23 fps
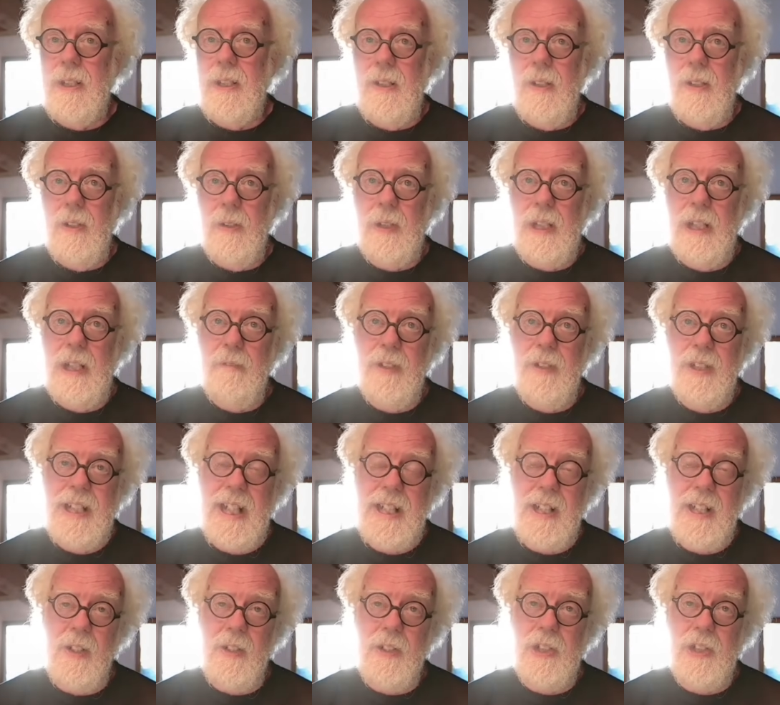looking for
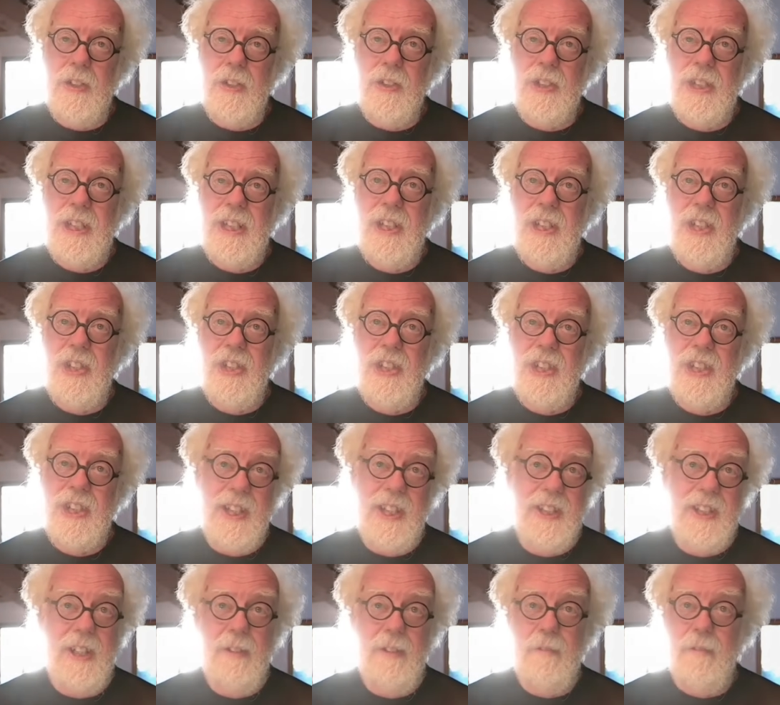technological signatures,
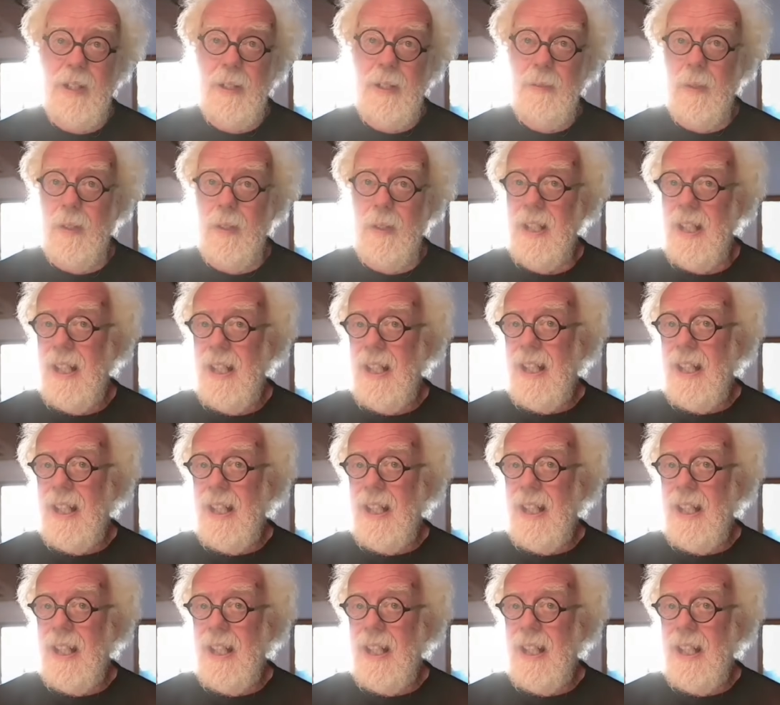that they'd found one.